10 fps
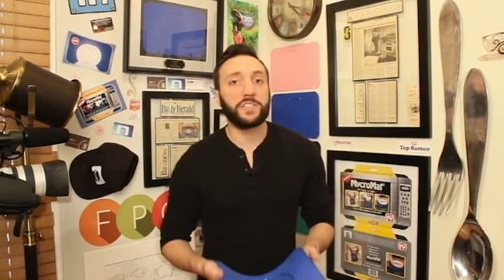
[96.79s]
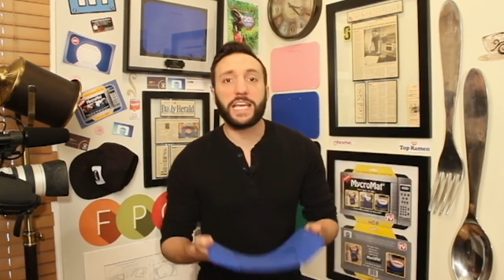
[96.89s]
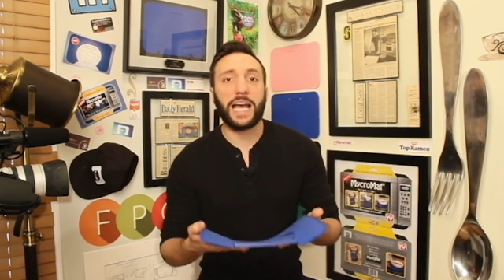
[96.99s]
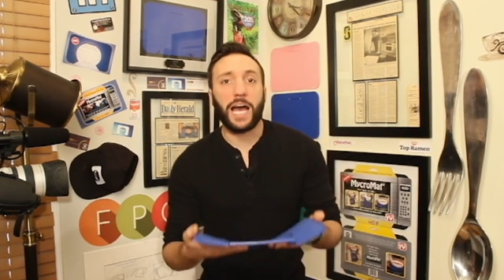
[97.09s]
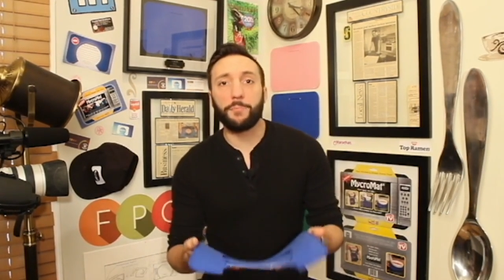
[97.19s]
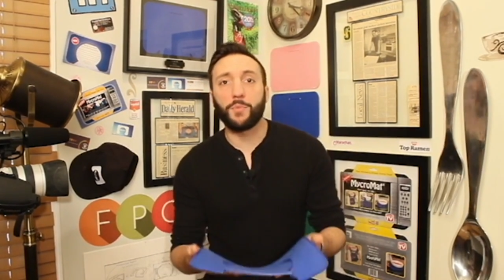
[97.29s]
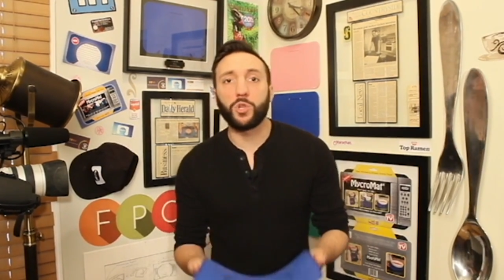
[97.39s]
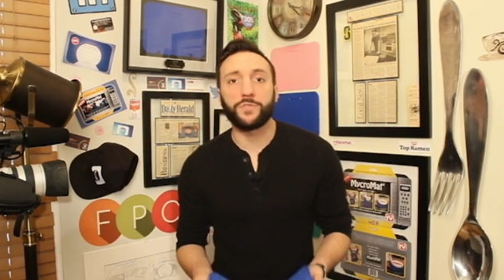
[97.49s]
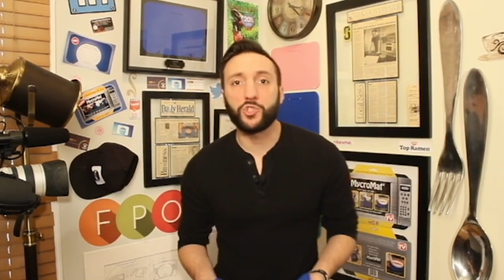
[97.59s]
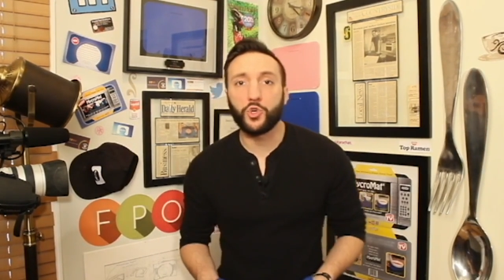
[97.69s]
to take a hot
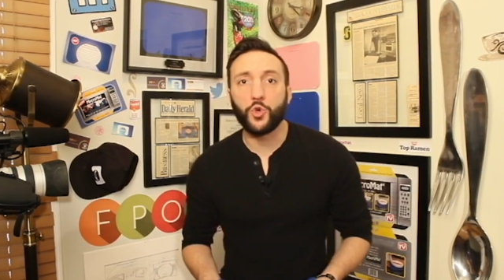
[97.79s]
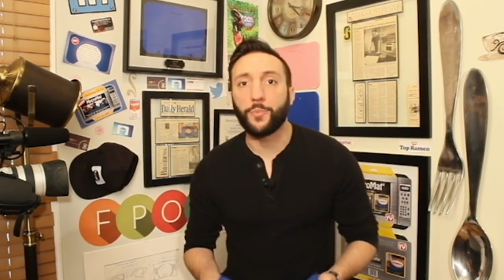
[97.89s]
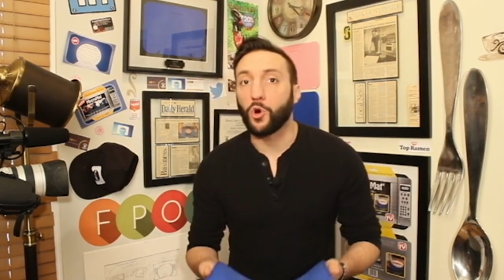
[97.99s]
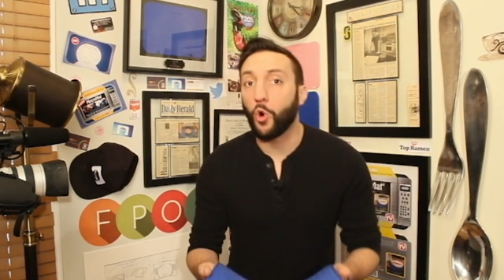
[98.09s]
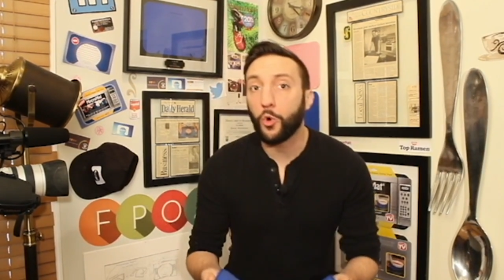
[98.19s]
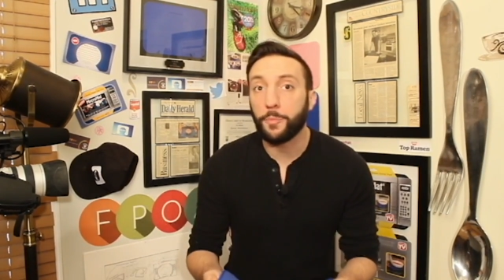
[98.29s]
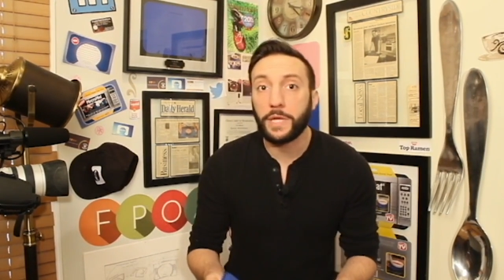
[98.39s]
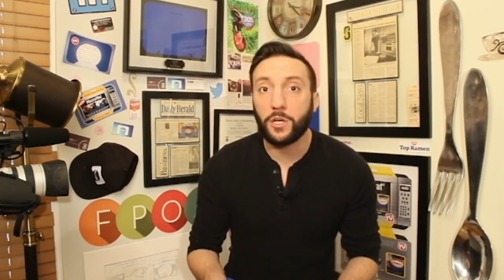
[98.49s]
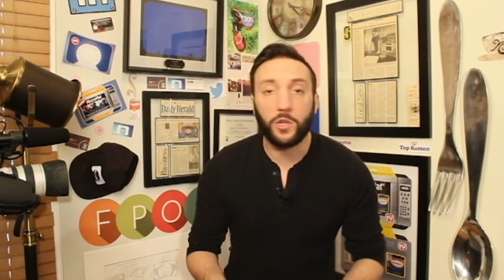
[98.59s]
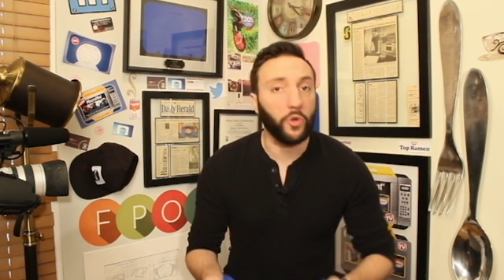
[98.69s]
bowl of soup or
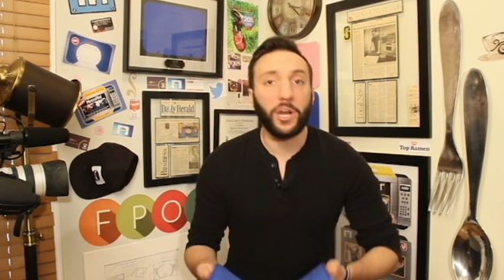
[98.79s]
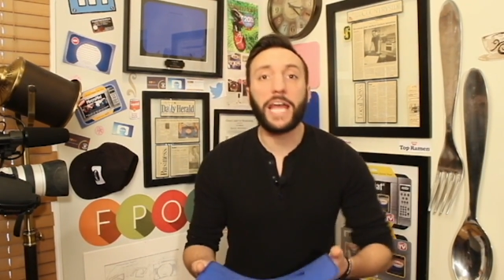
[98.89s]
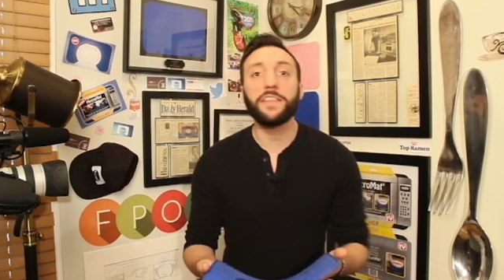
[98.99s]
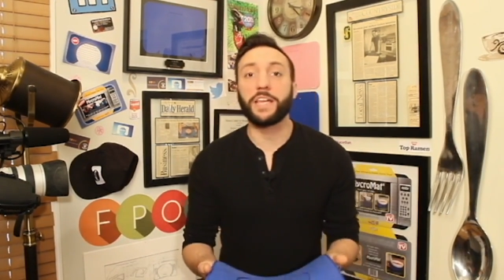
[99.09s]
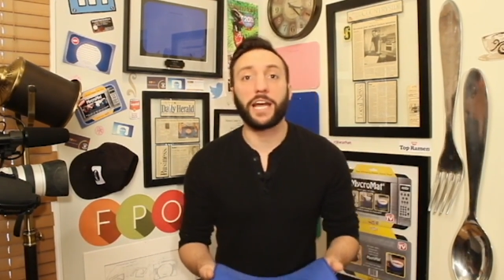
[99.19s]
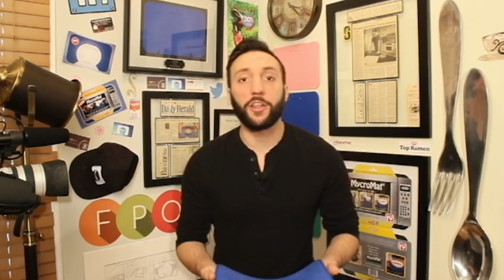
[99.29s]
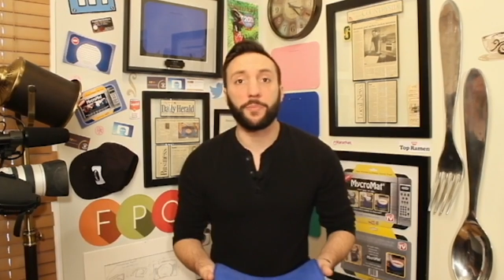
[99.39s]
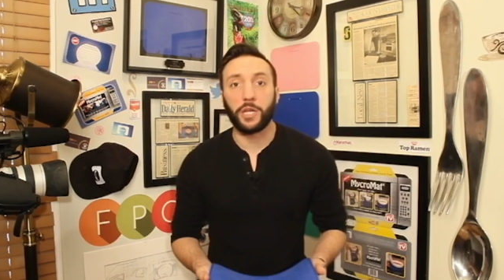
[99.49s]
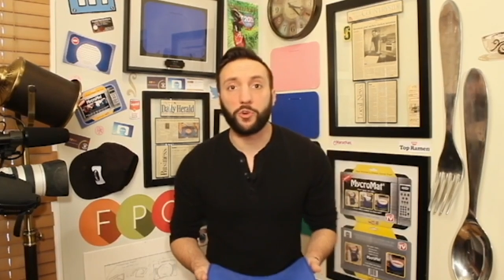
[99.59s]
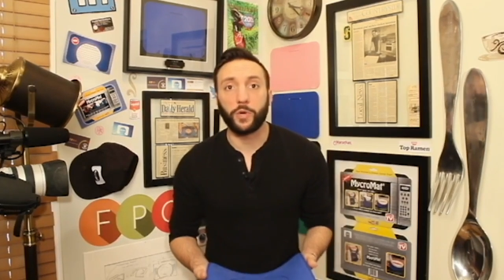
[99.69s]
oatmeal or anything out of the
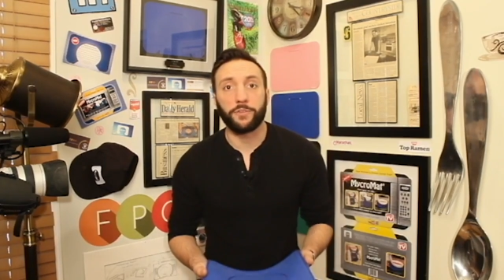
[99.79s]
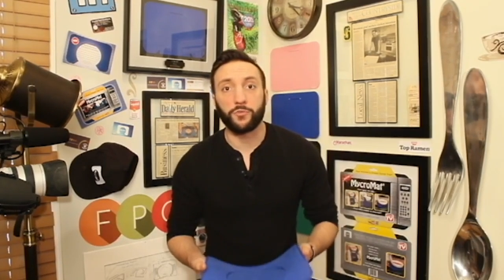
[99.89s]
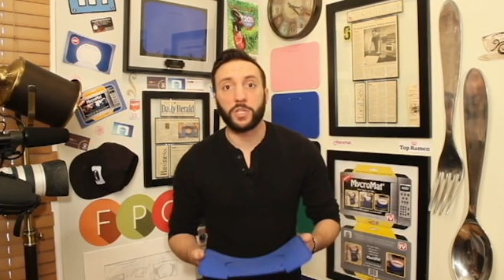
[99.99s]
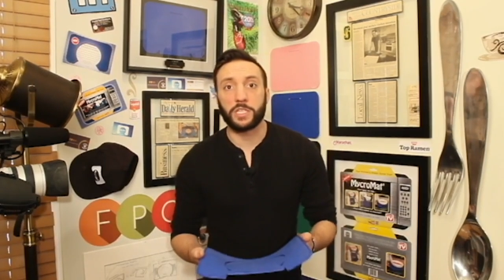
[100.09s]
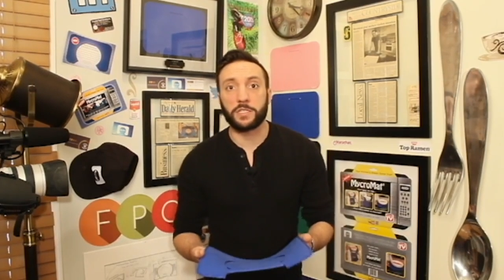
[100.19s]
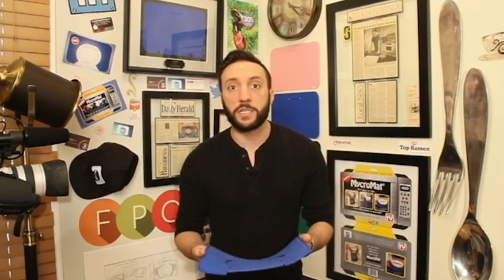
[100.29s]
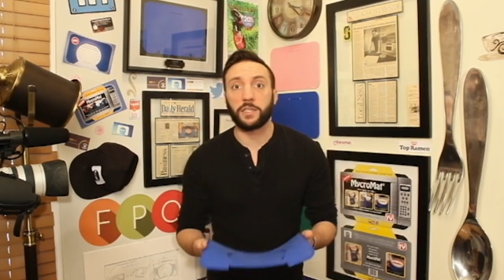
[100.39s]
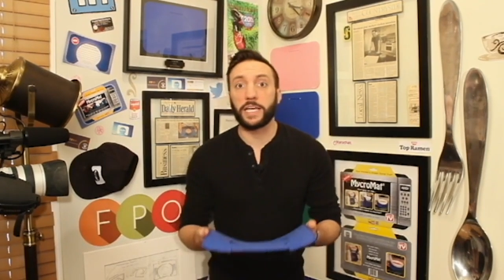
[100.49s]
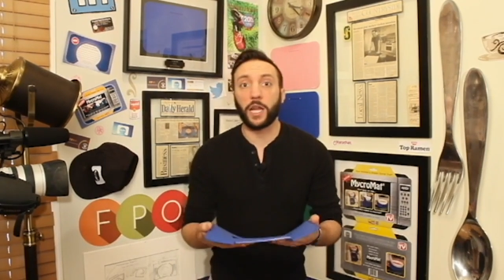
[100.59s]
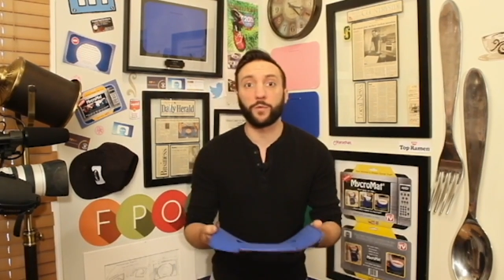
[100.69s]
microwave,
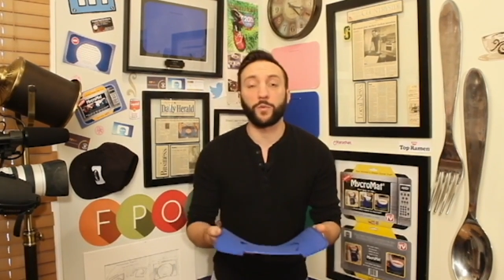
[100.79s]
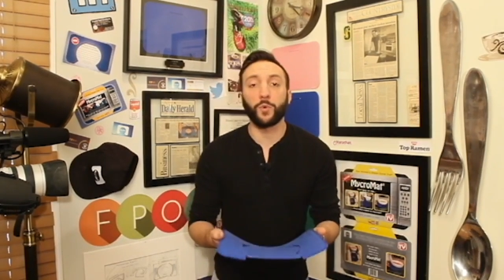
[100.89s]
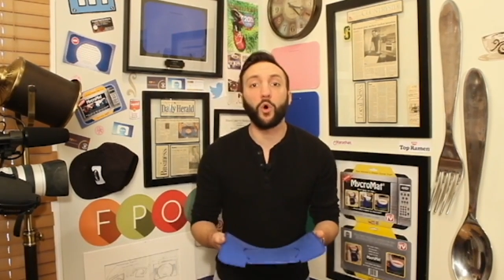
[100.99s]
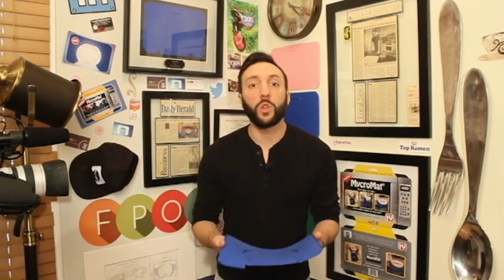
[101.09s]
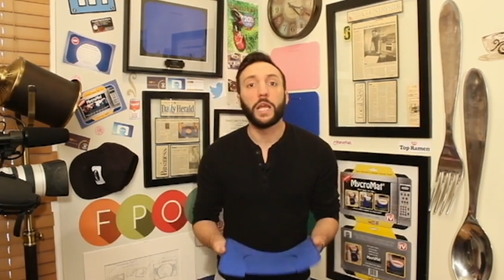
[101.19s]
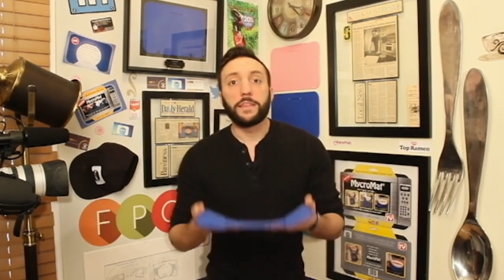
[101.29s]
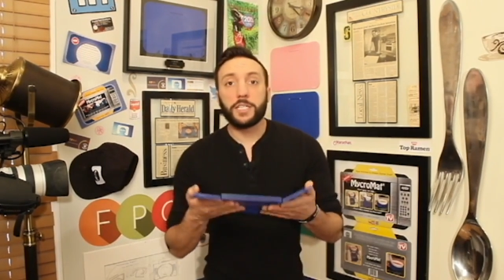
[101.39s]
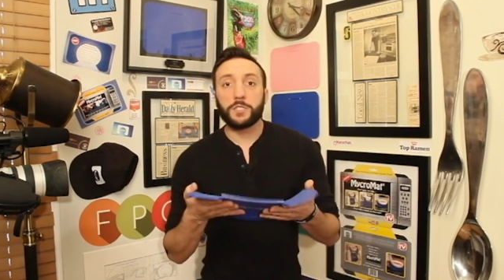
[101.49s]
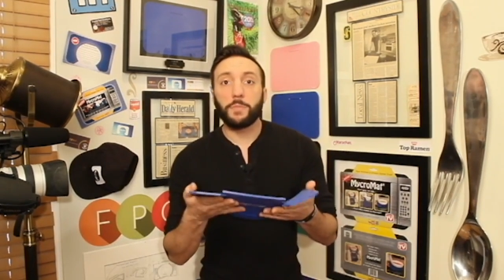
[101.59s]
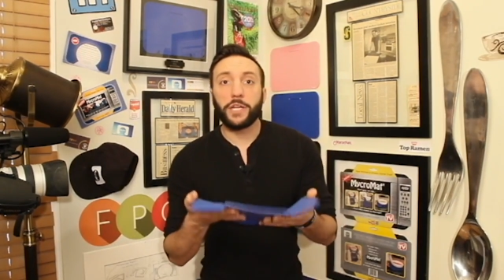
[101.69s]
realistically out of a bowl,
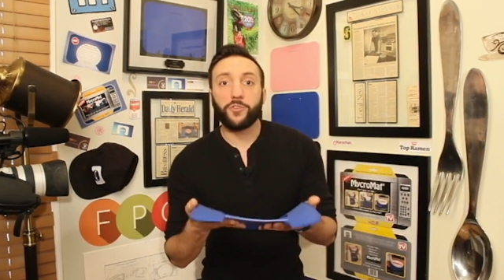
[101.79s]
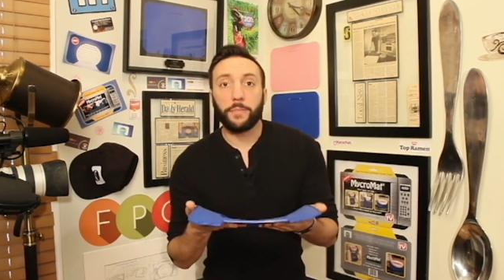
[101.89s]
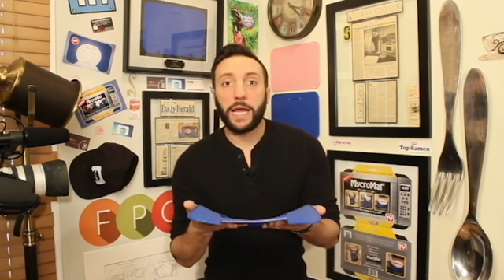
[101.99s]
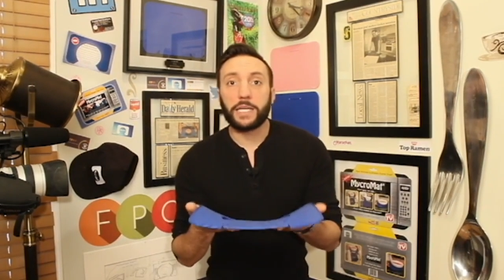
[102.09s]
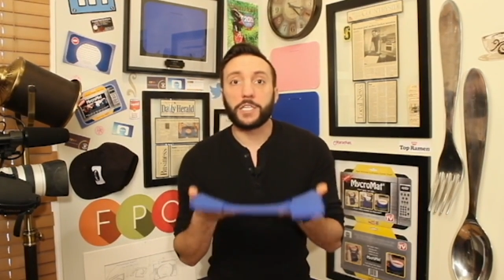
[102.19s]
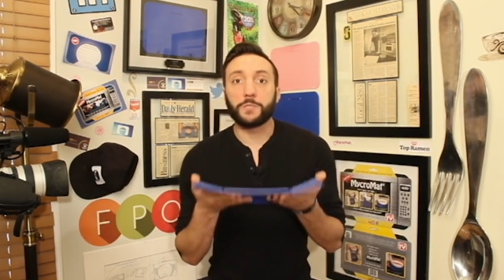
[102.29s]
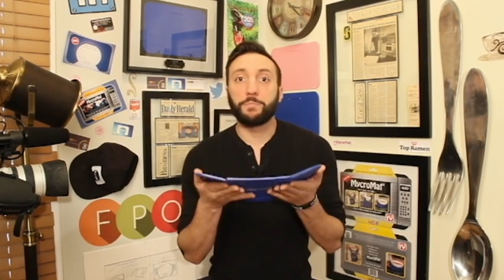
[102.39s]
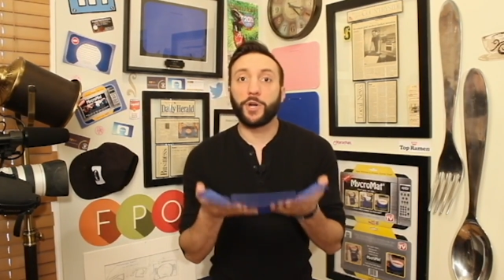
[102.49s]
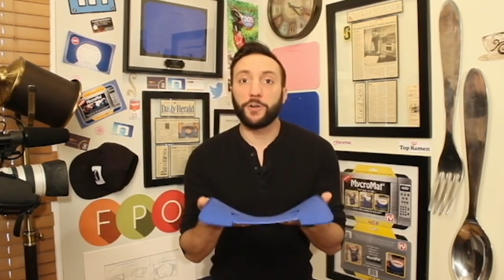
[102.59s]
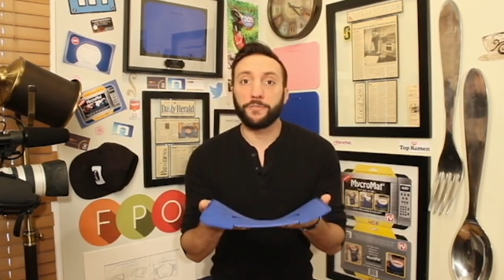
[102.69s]
this MycroMat is
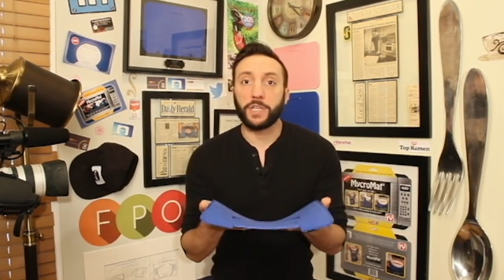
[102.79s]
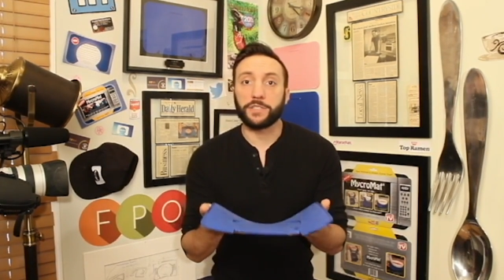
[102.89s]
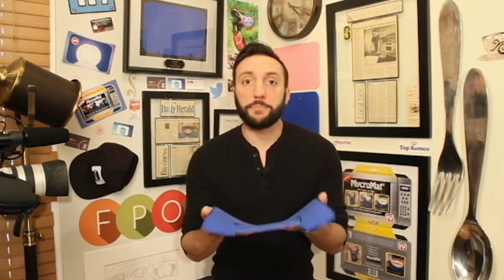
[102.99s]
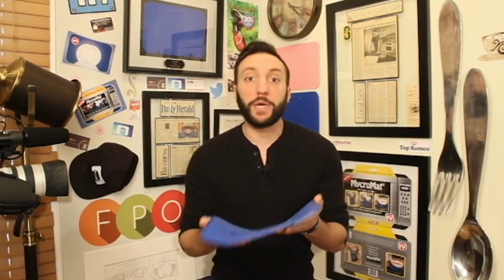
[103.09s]
perfect.